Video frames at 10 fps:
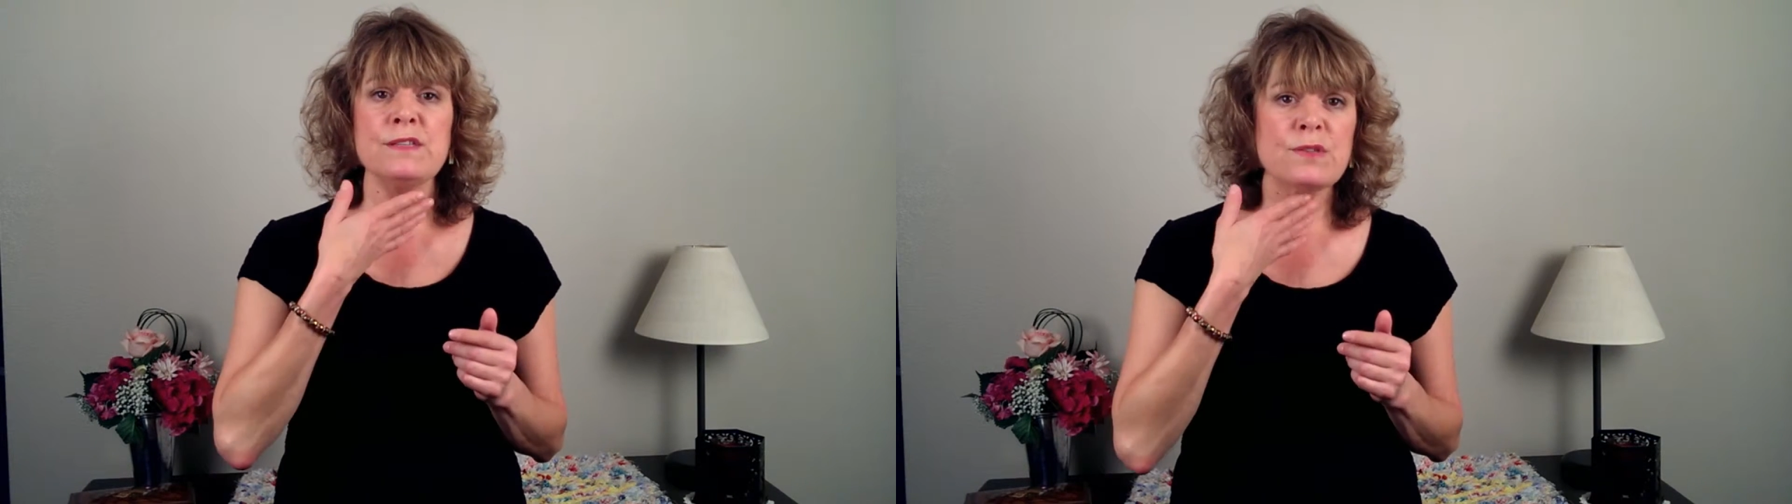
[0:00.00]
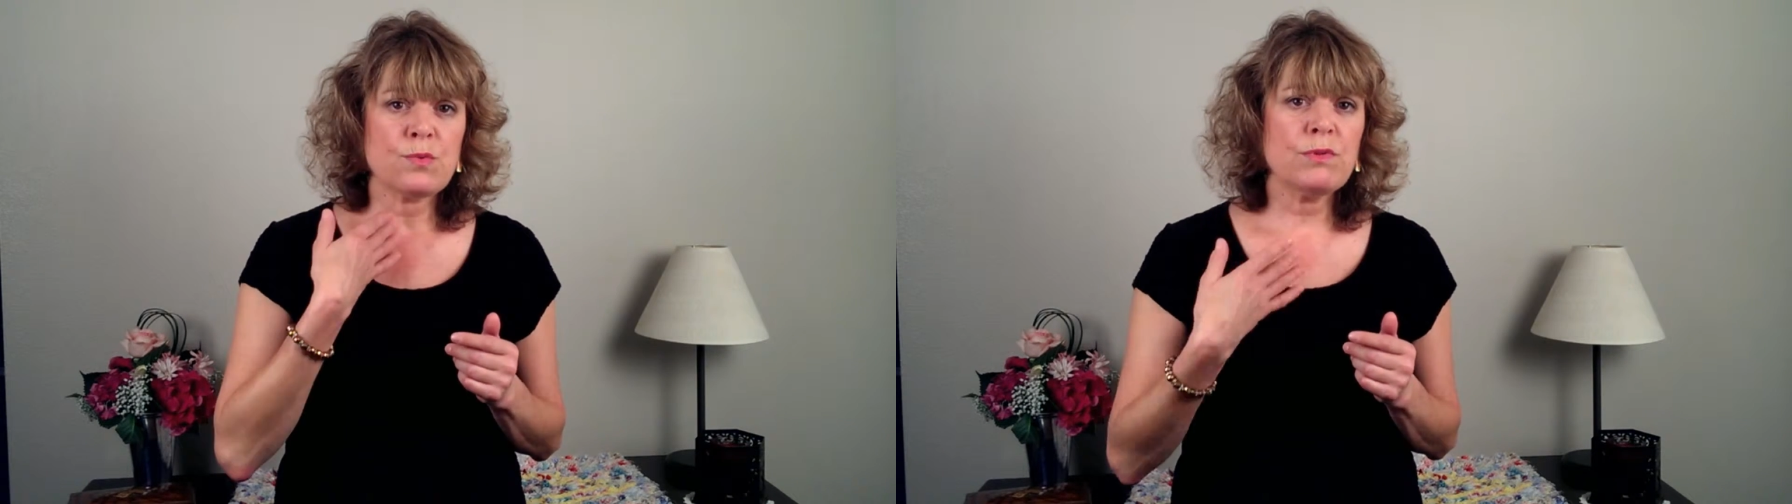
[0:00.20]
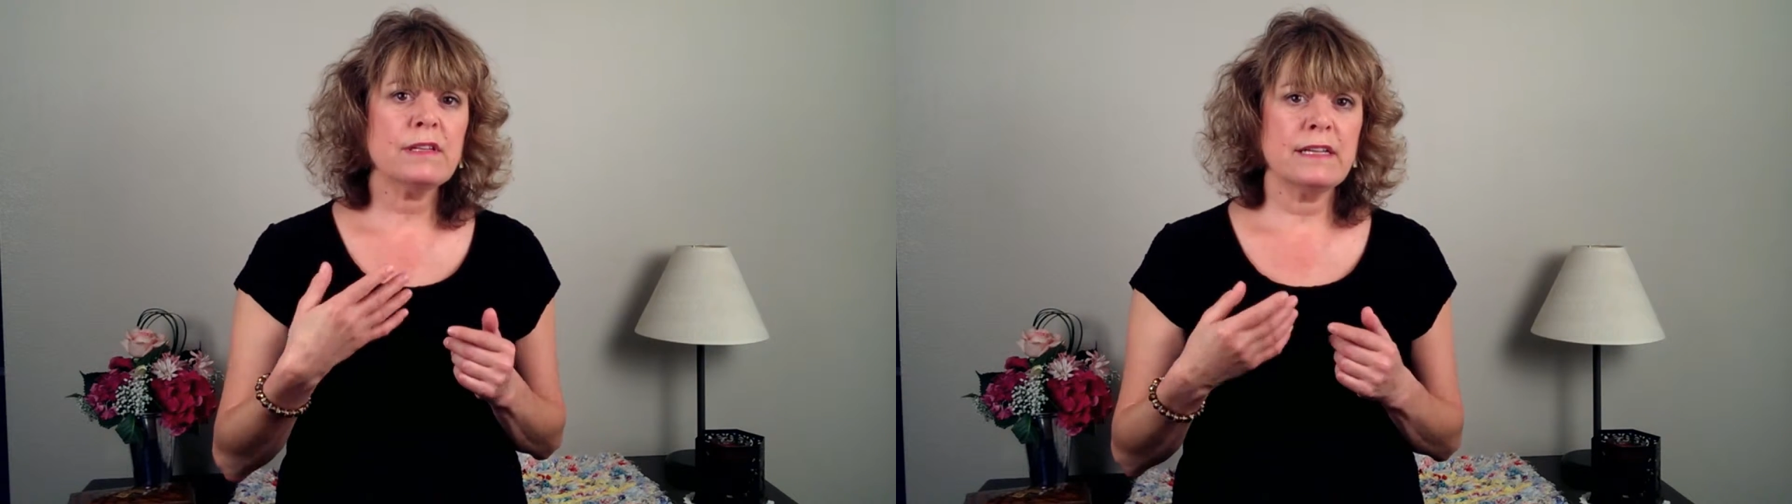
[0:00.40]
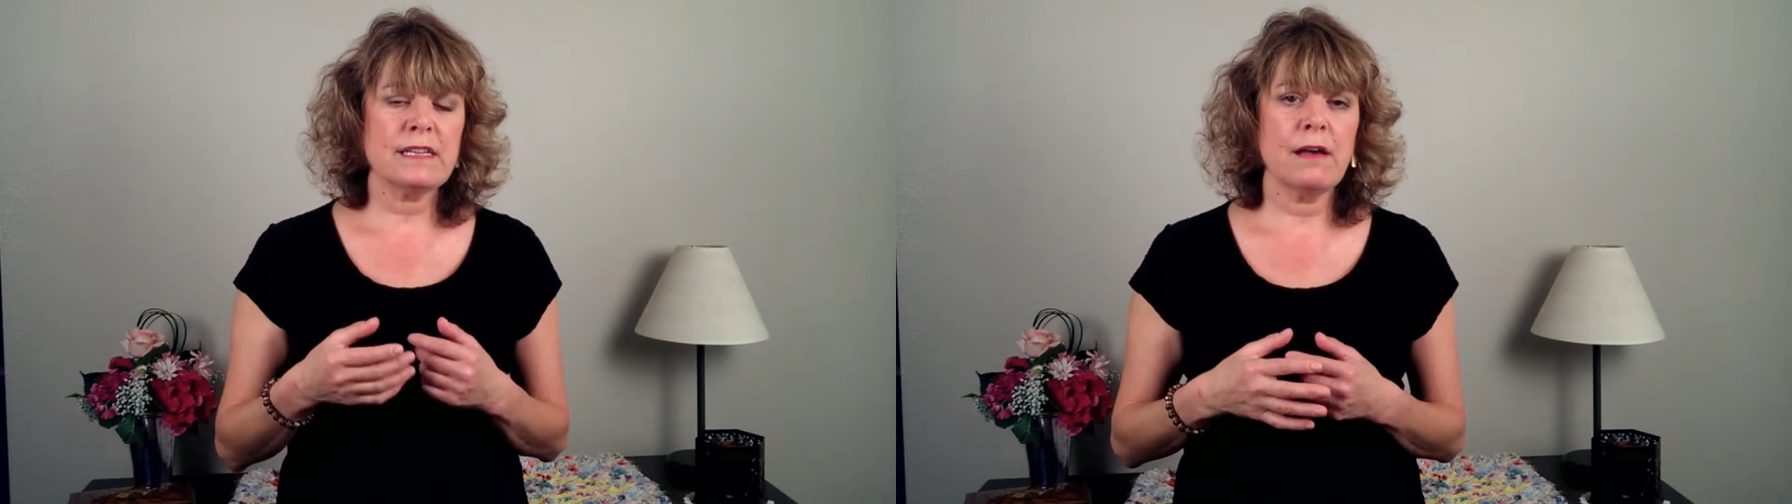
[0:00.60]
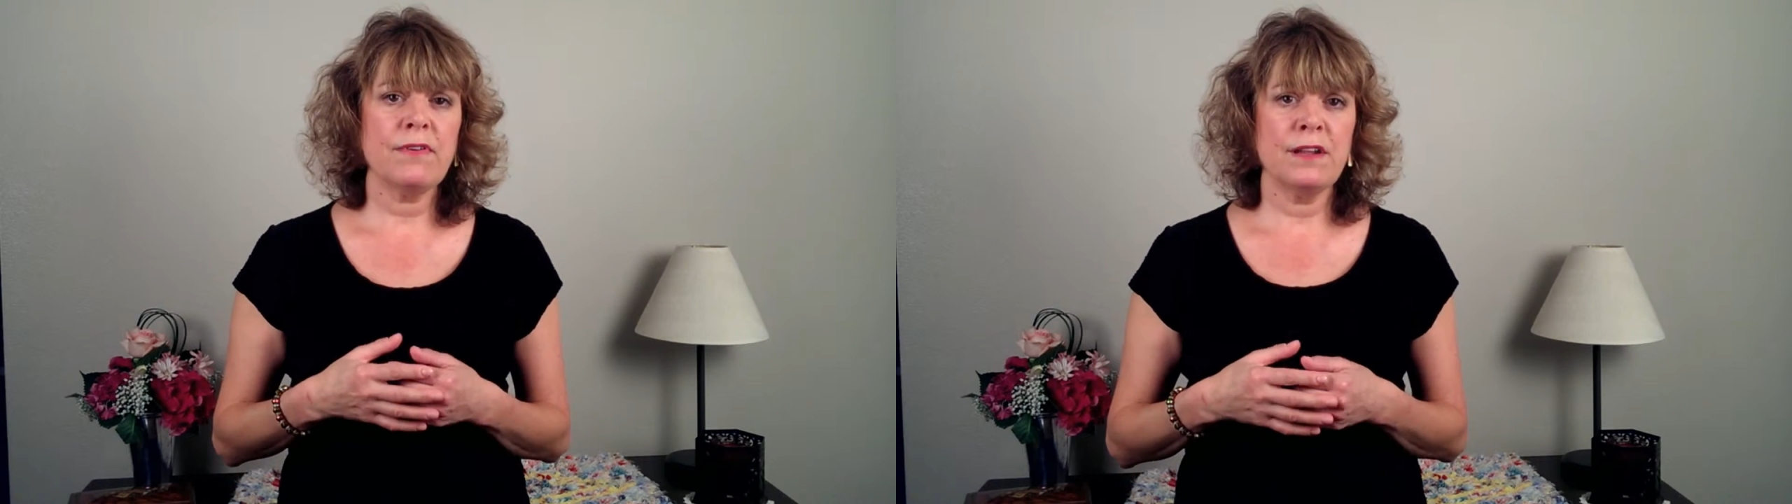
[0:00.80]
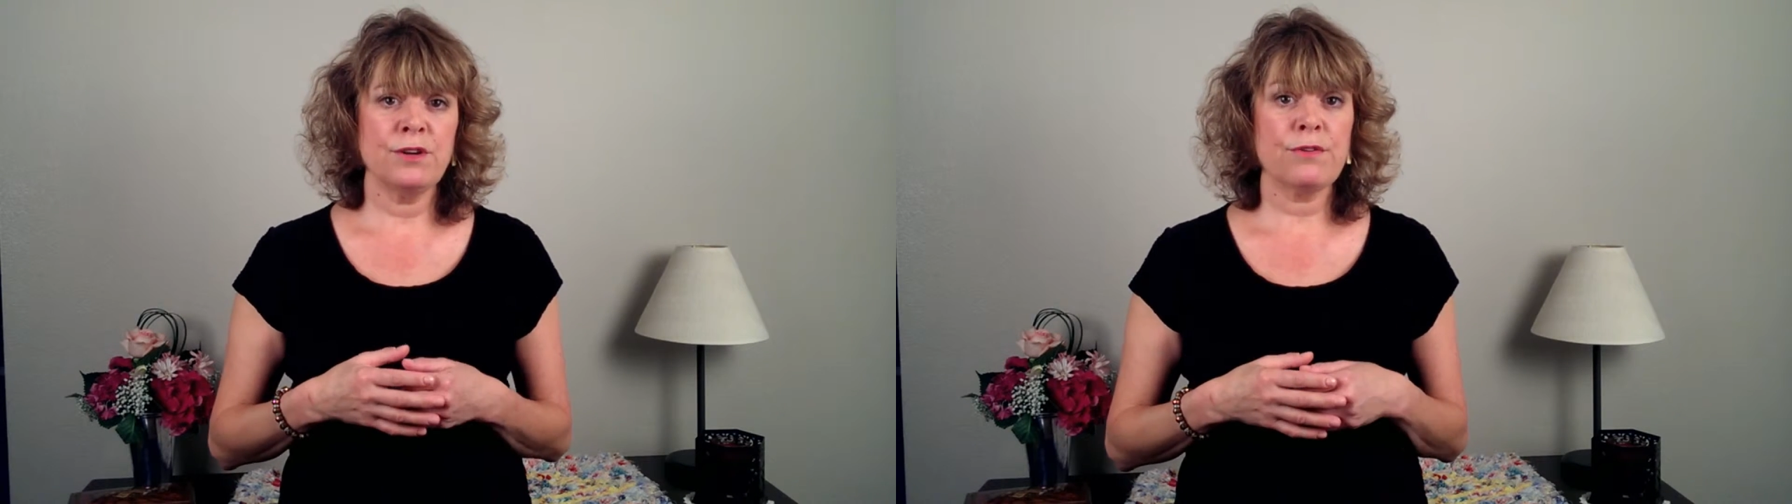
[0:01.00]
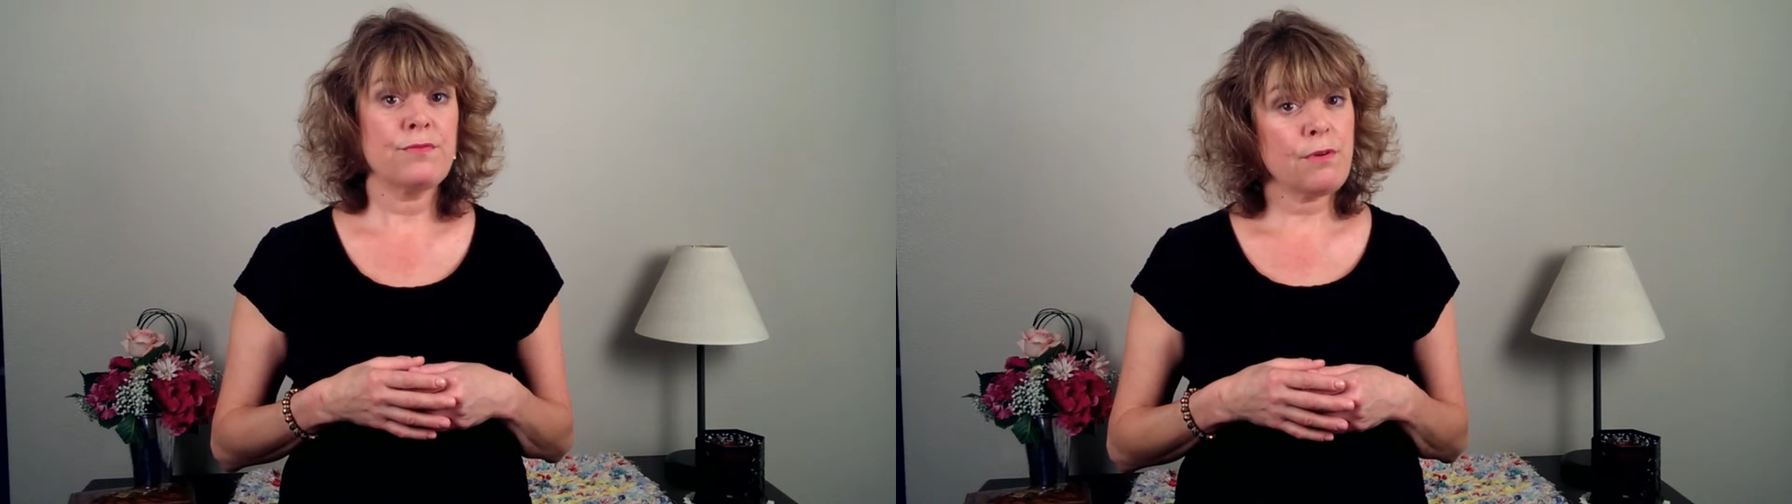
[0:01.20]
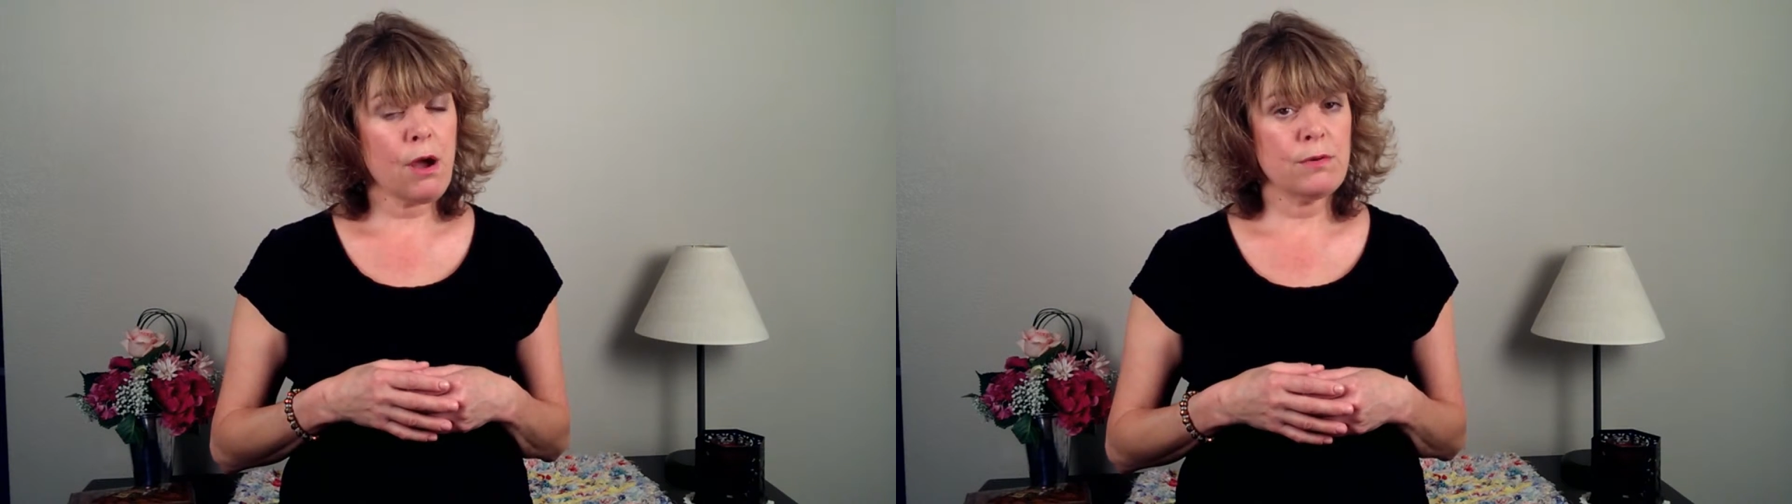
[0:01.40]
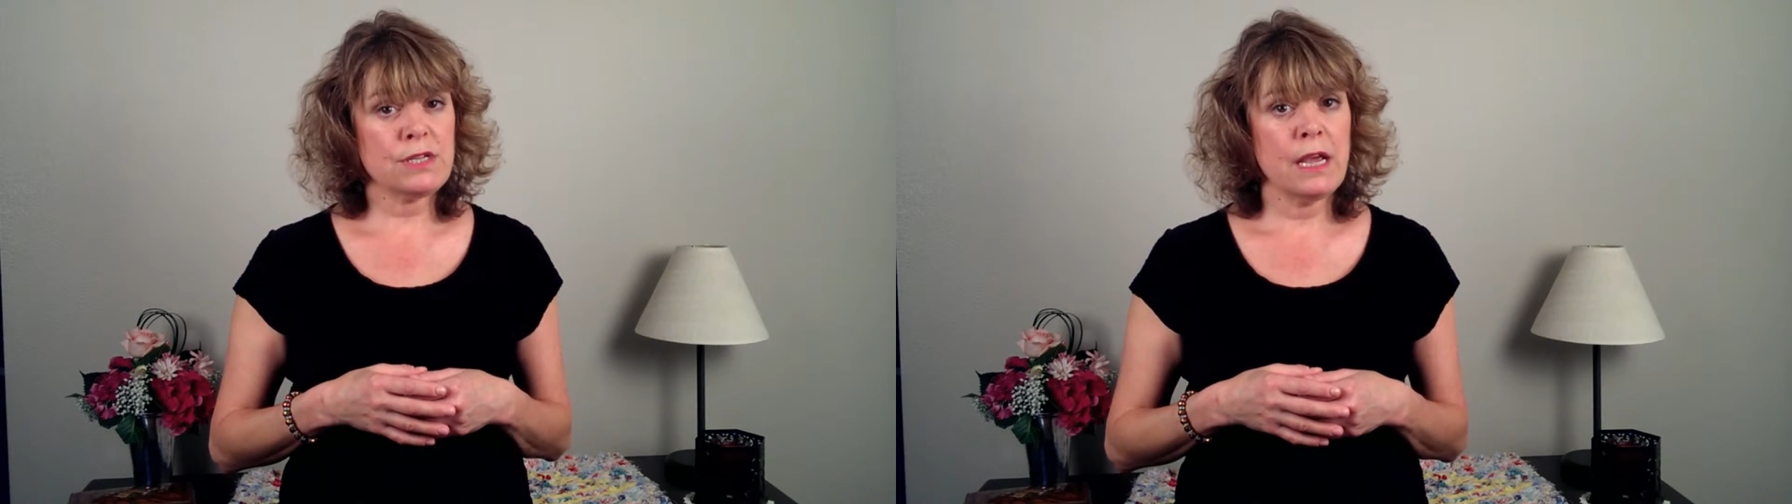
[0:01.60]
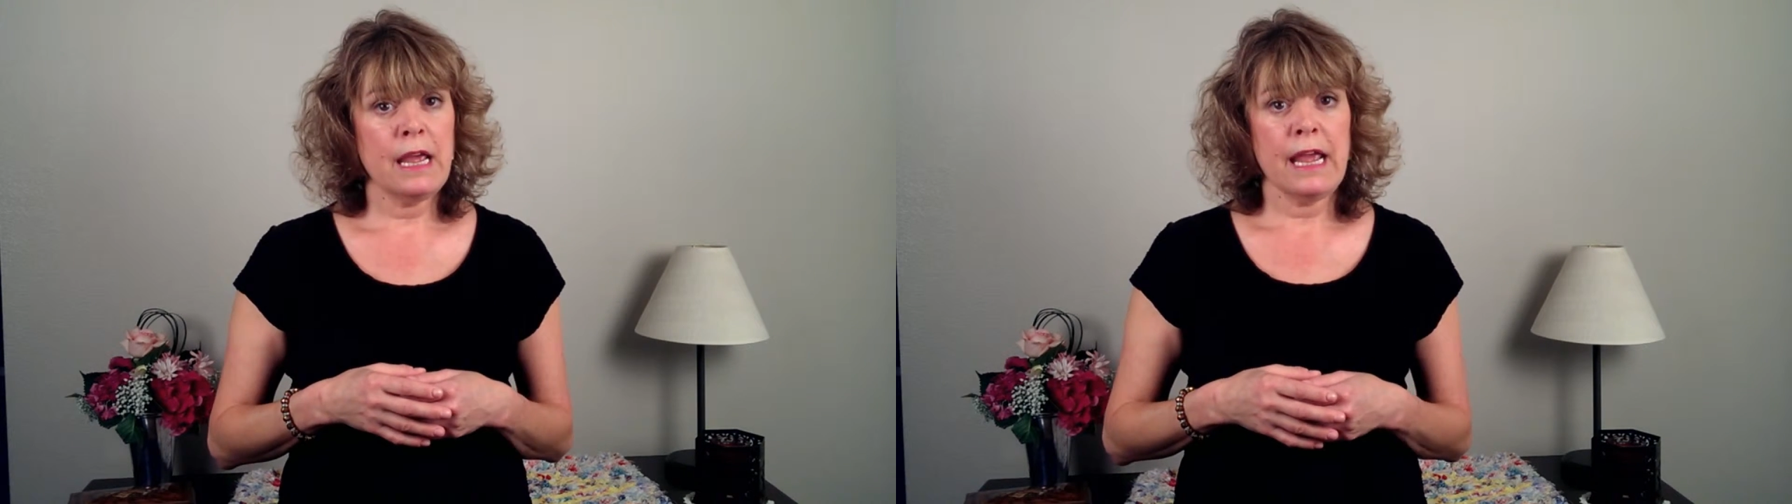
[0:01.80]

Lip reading: it's really tough on your throat,